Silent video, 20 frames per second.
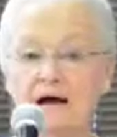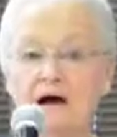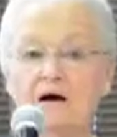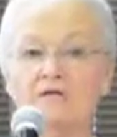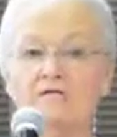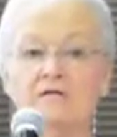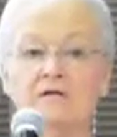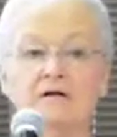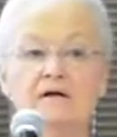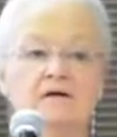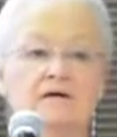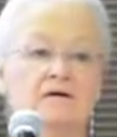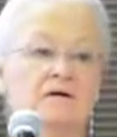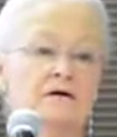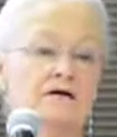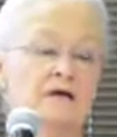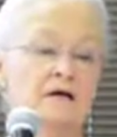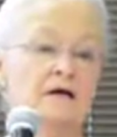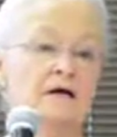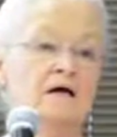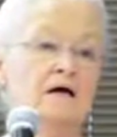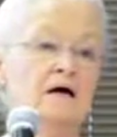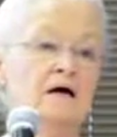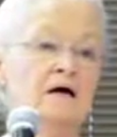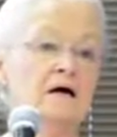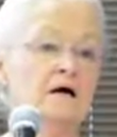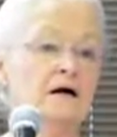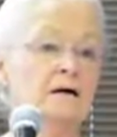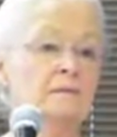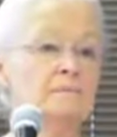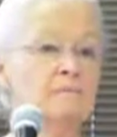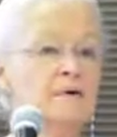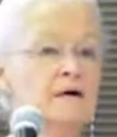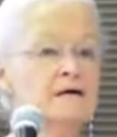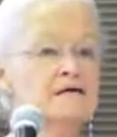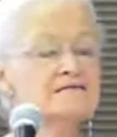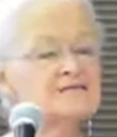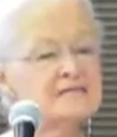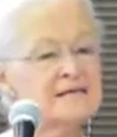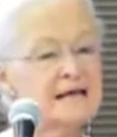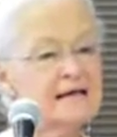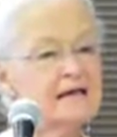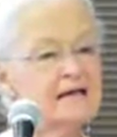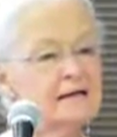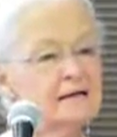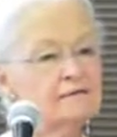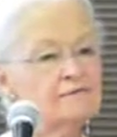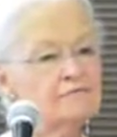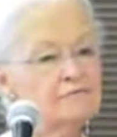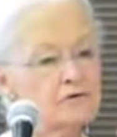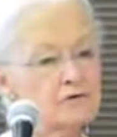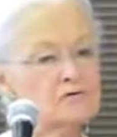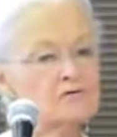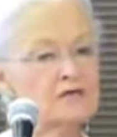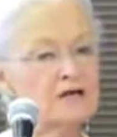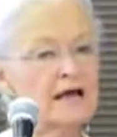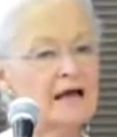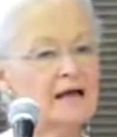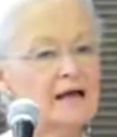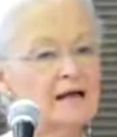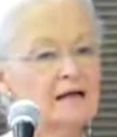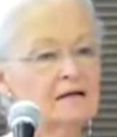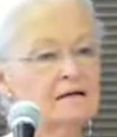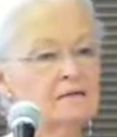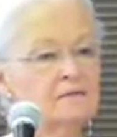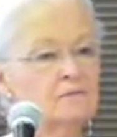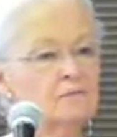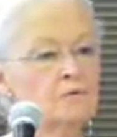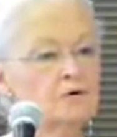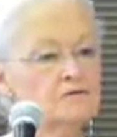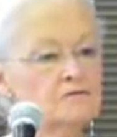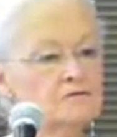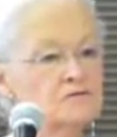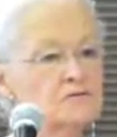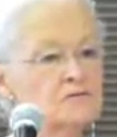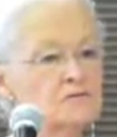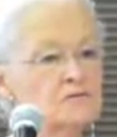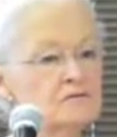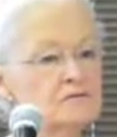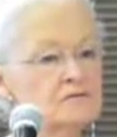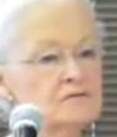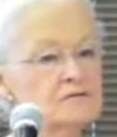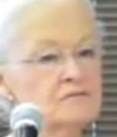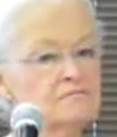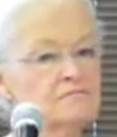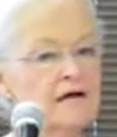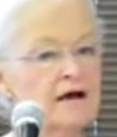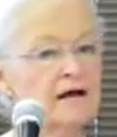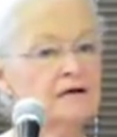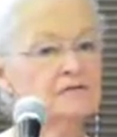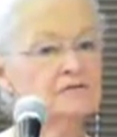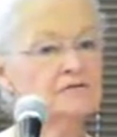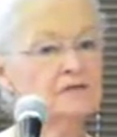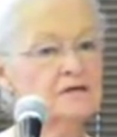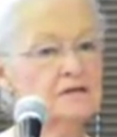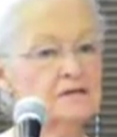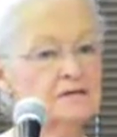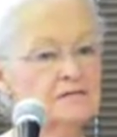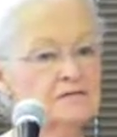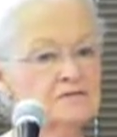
out there seeing firsthand what students and faculty and